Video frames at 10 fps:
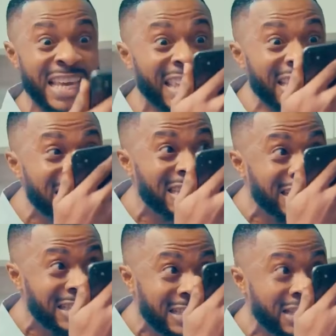taking
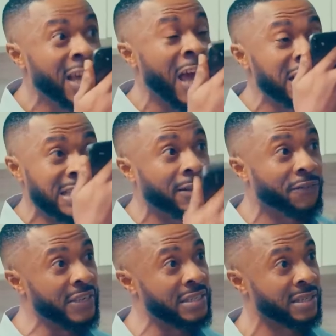
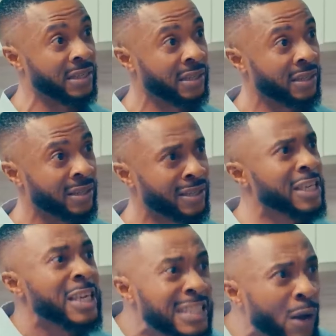selfies.
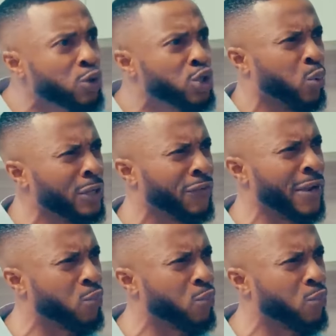Is that what you want for